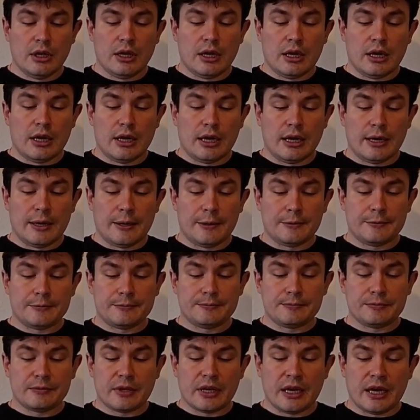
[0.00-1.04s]

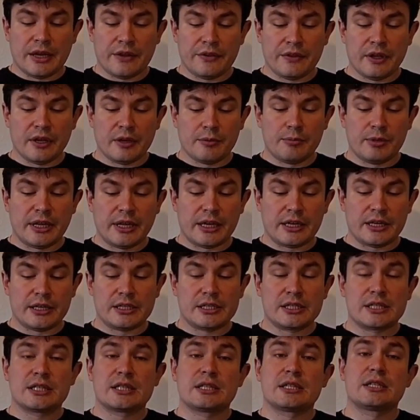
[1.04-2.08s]
I think black
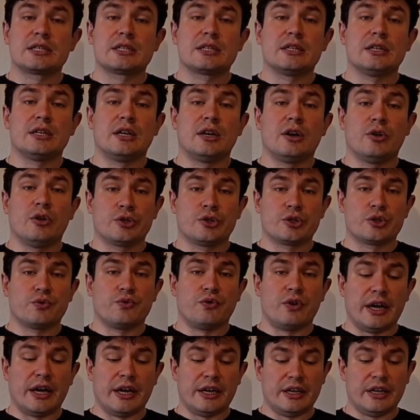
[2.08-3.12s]
is also
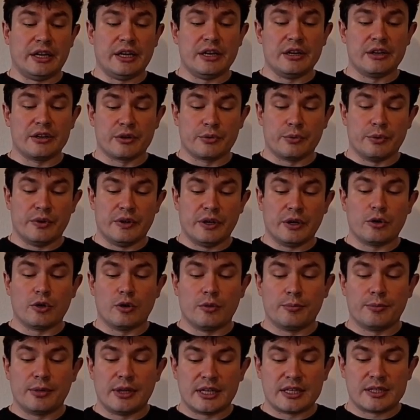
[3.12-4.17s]
fine here with a
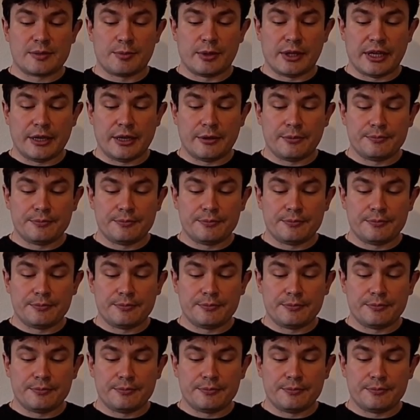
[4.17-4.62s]
complex play.